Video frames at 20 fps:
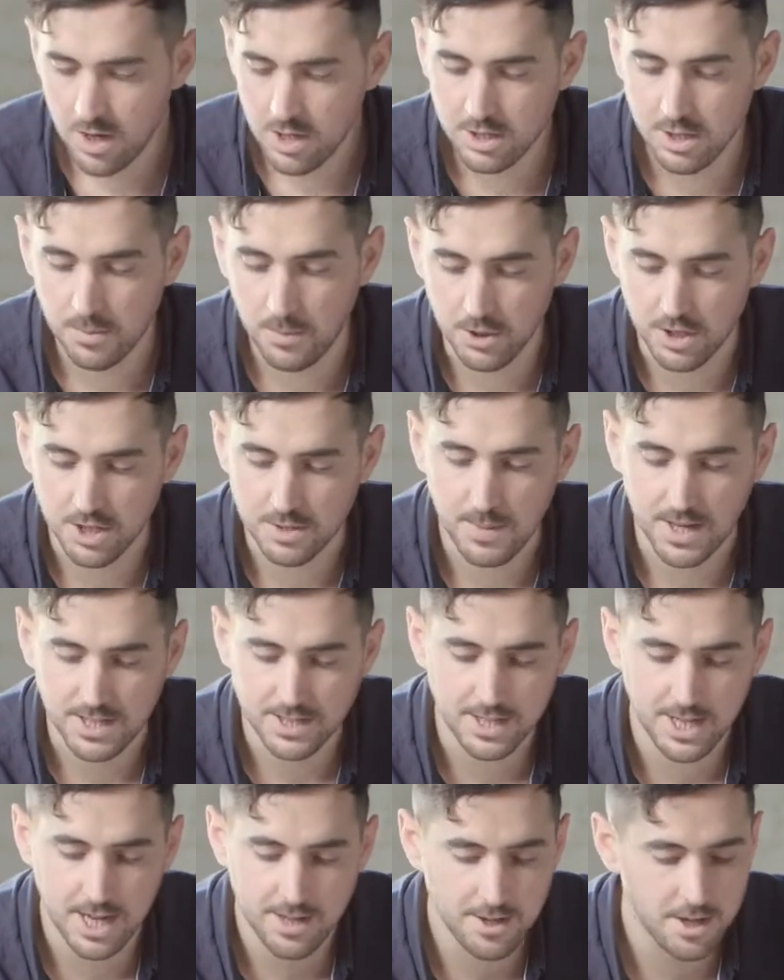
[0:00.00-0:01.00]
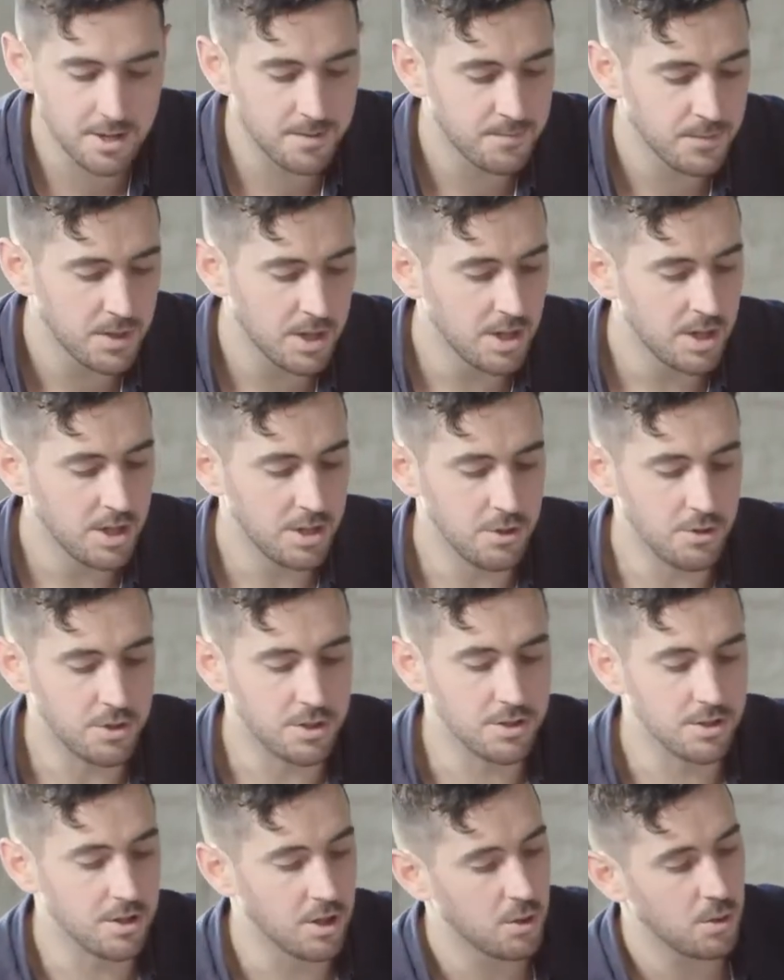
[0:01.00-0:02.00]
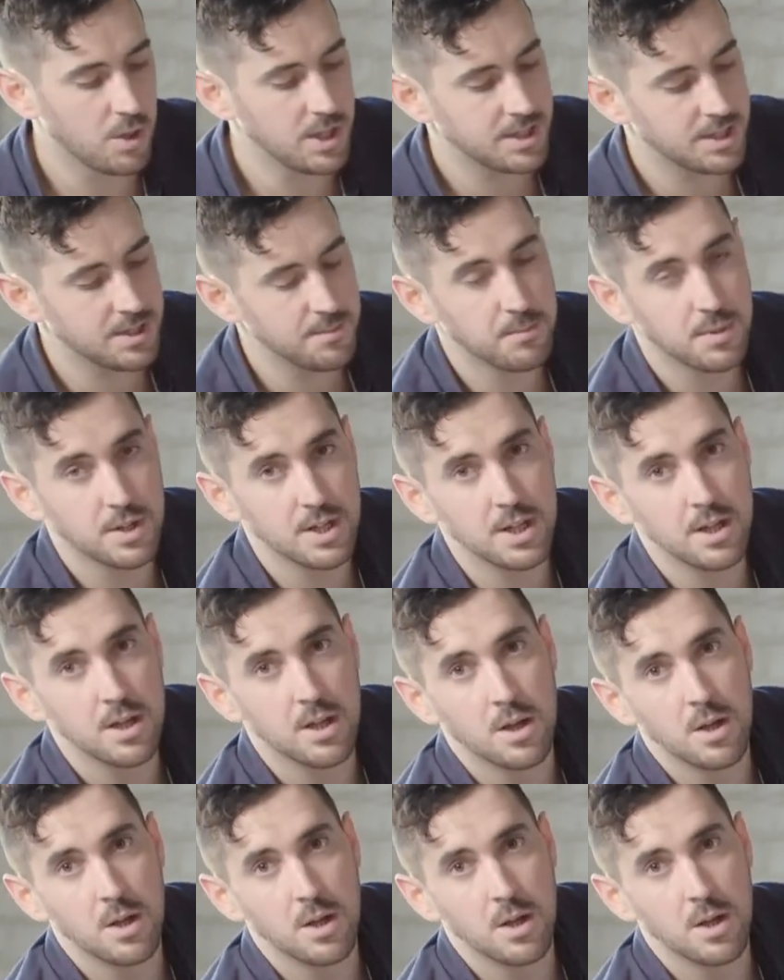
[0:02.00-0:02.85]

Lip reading: To put this back together, you can quite simply